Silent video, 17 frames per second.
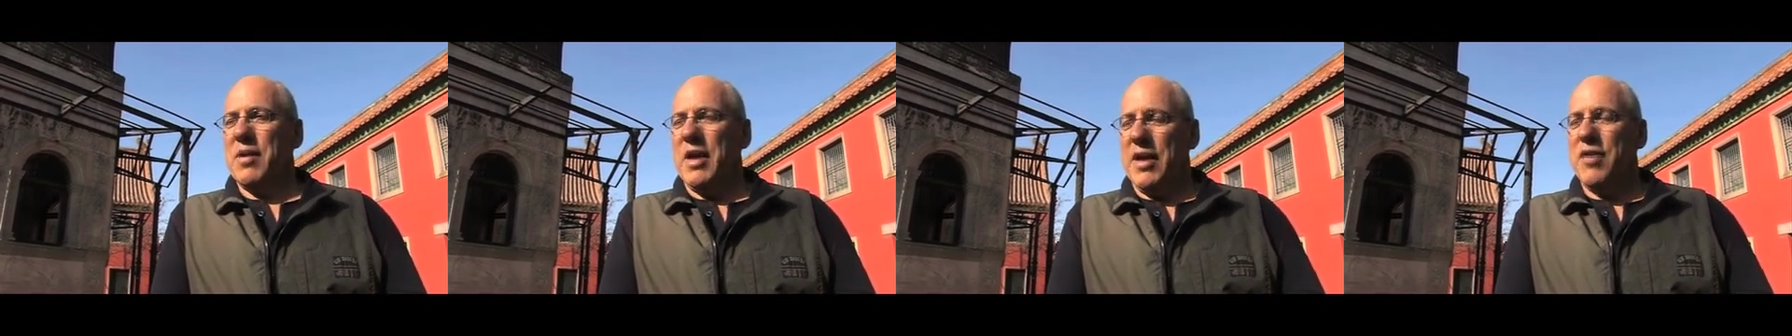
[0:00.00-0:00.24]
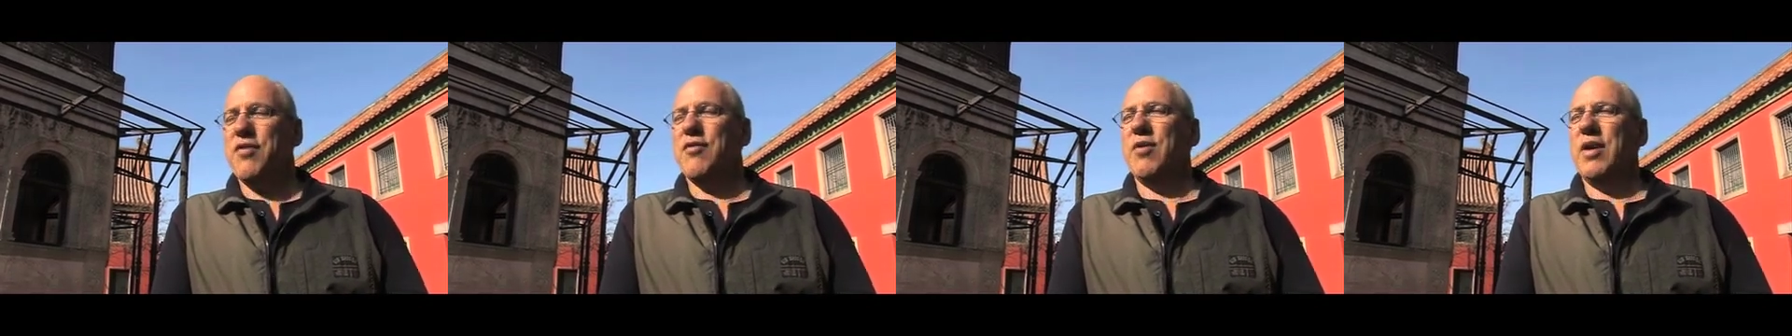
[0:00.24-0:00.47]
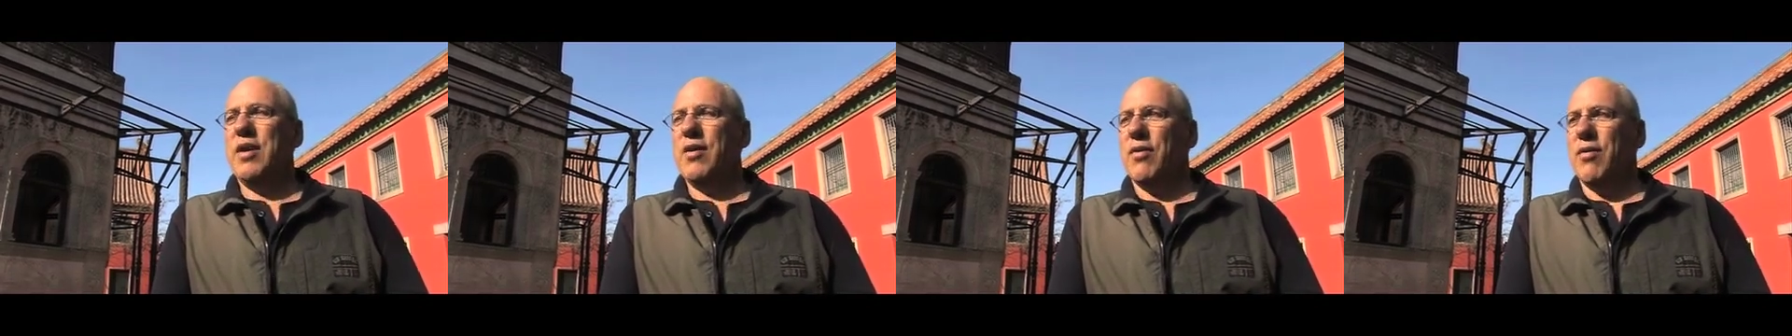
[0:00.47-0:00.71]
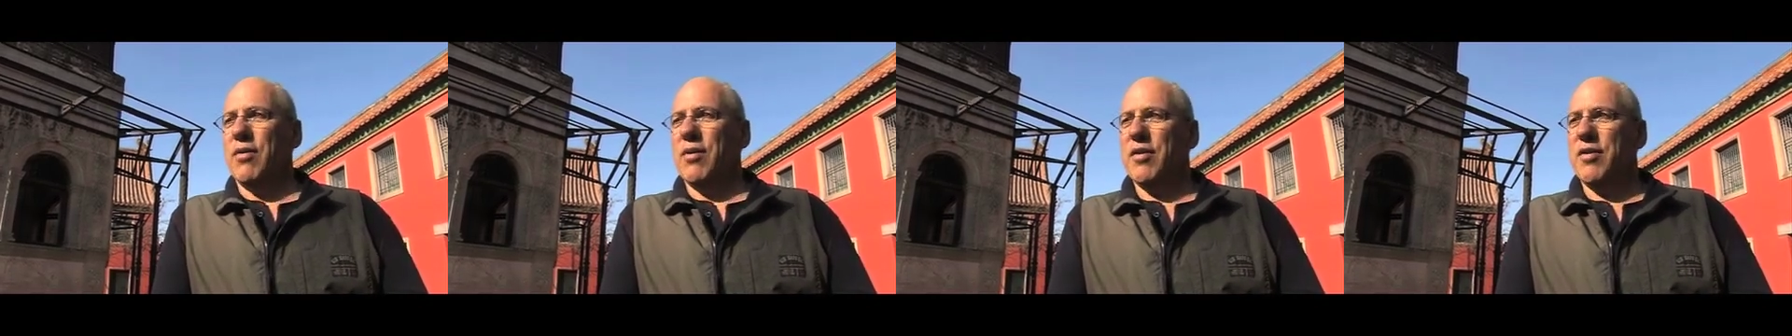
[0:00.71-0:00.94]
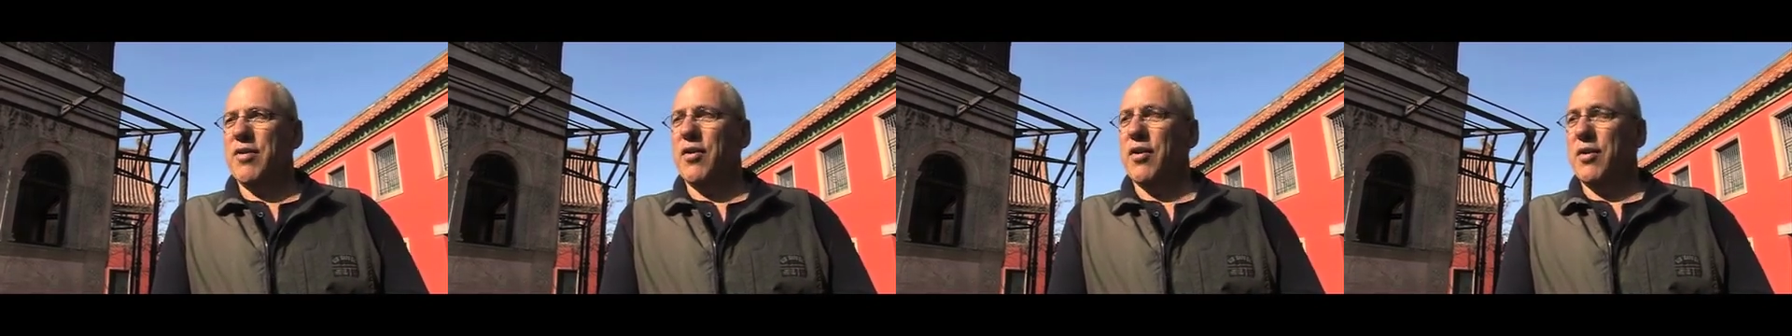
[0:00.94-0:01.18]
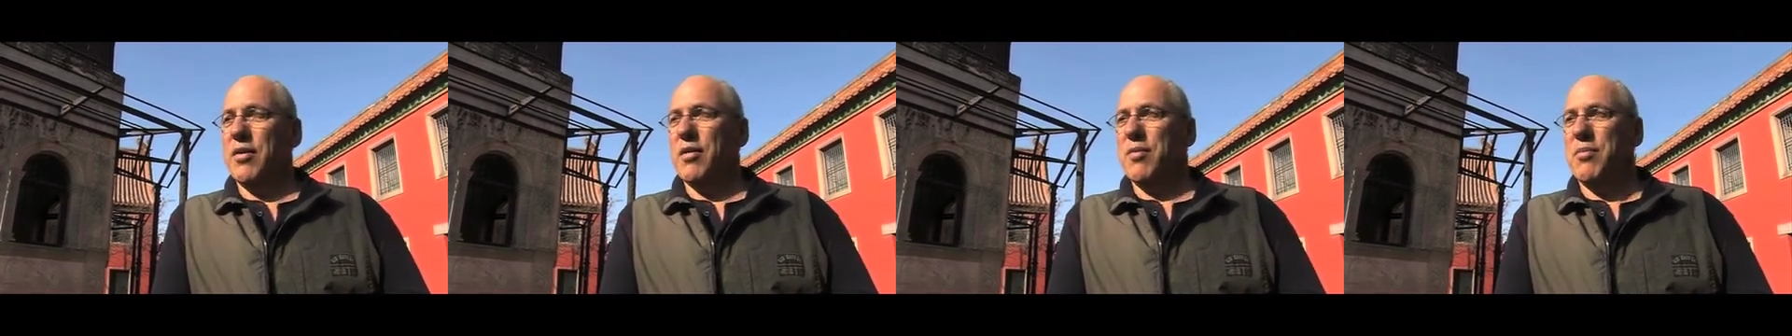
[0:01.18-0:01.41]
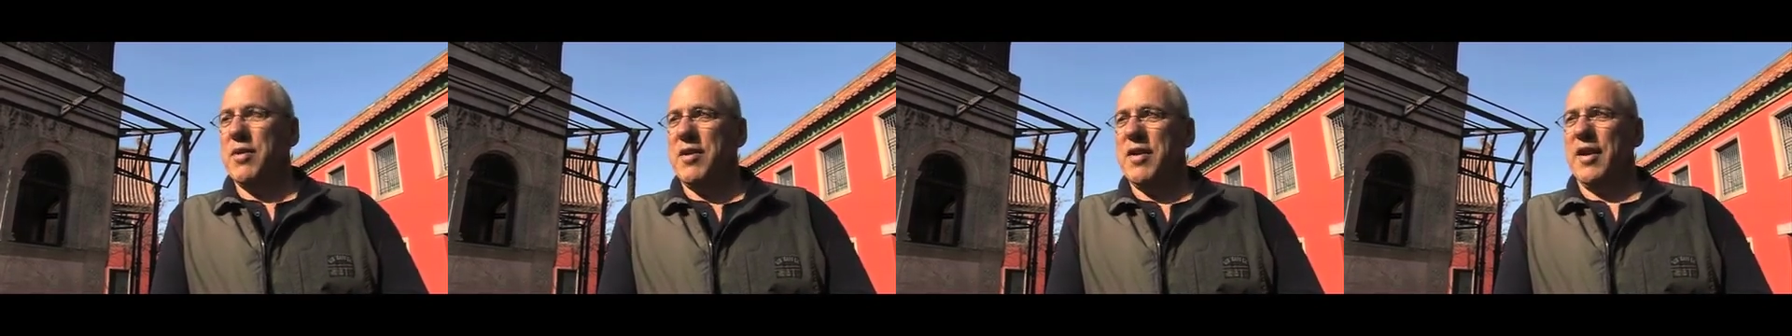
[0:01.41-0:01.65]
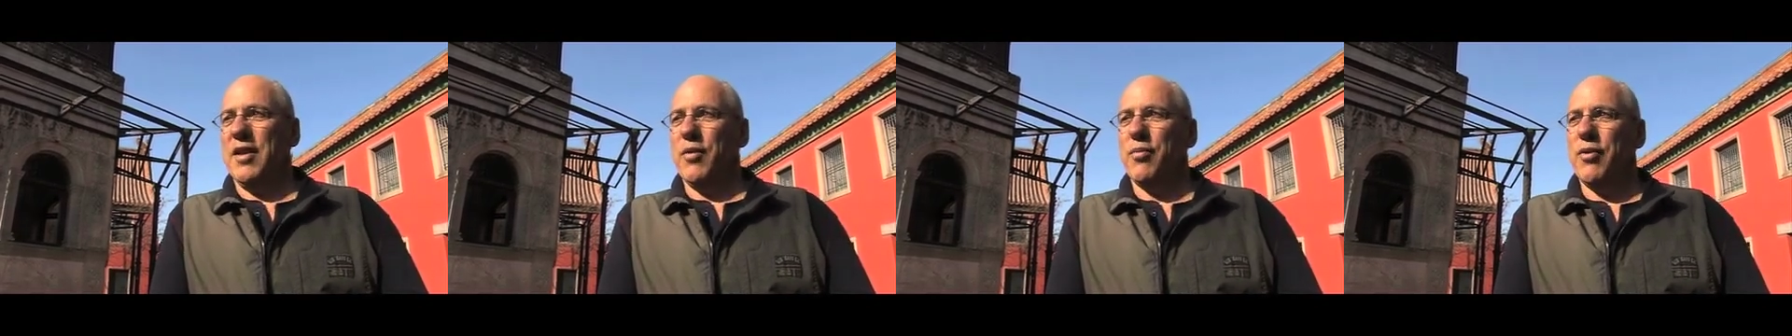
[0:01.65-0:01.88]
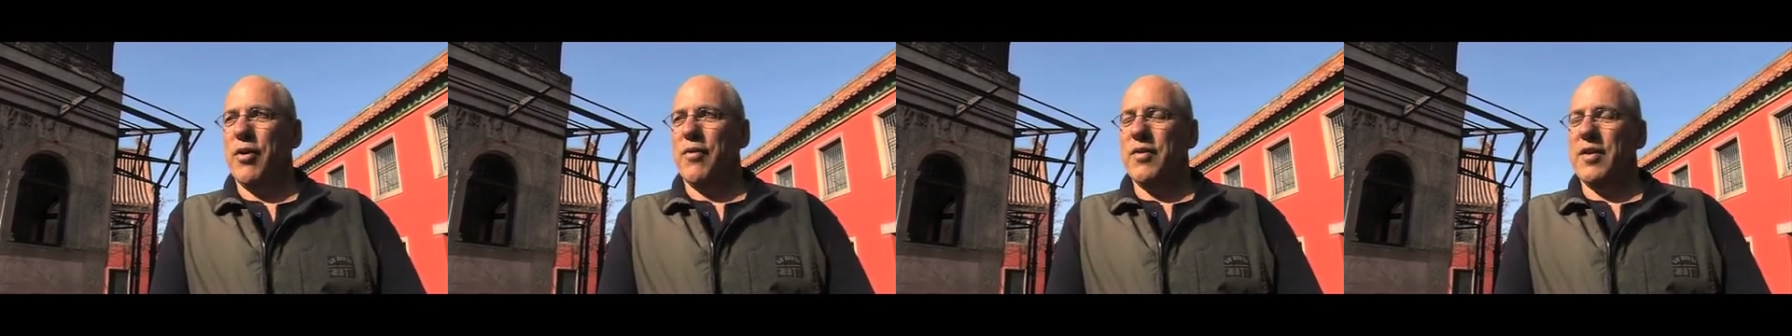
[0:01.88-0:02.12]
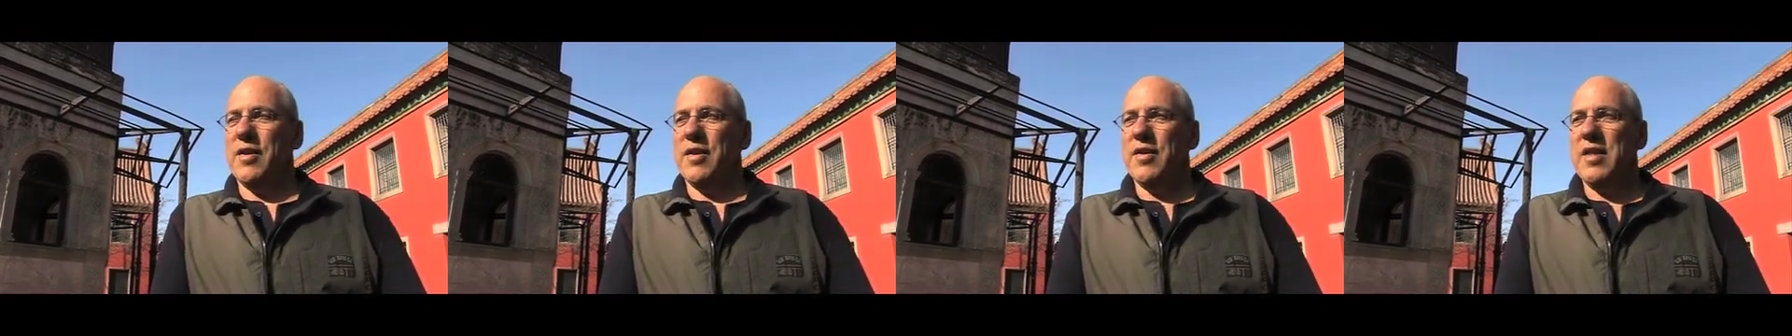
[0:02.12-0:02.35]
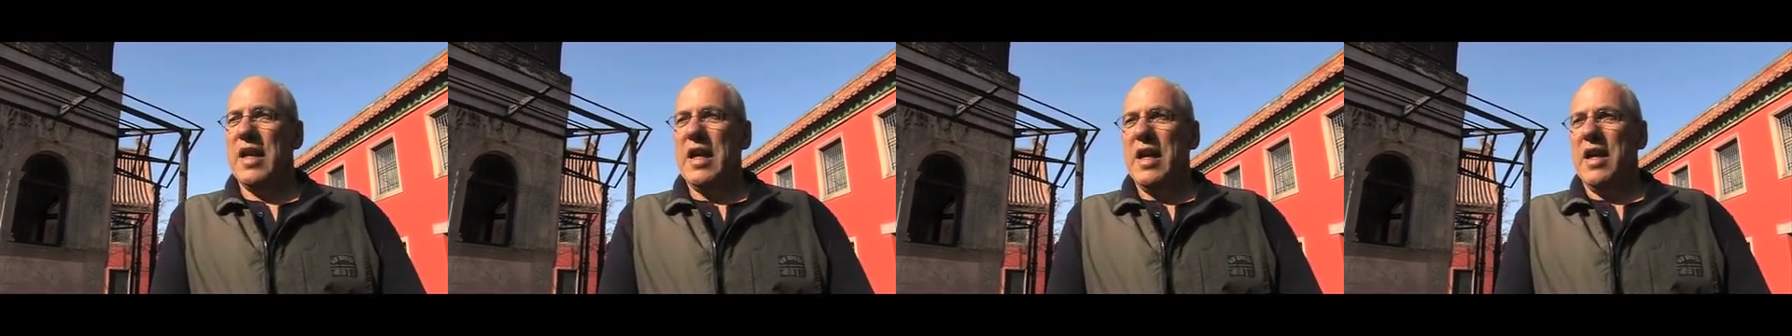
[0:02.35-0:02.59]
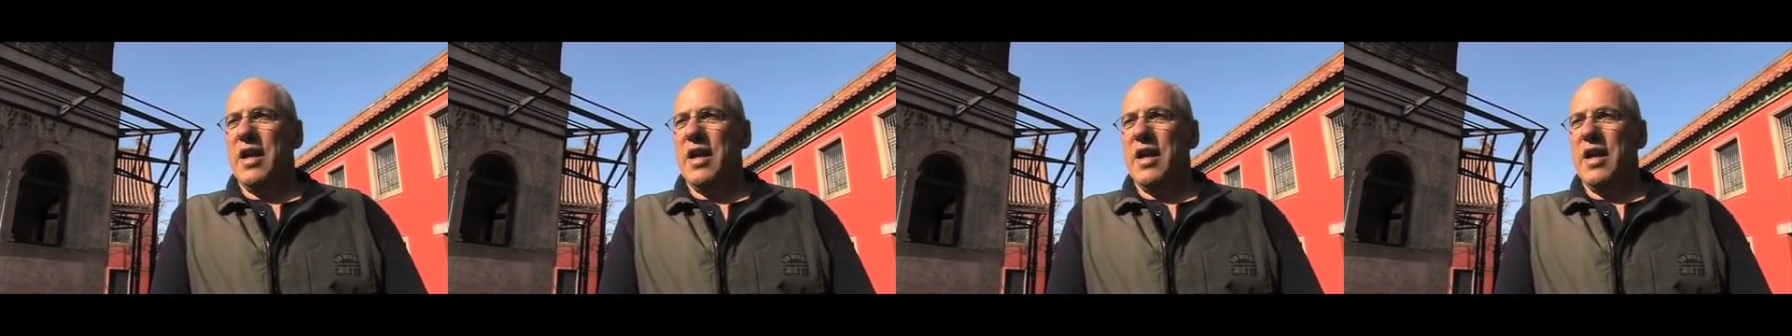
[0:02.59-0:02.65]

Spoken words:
history or a certain particular provenance.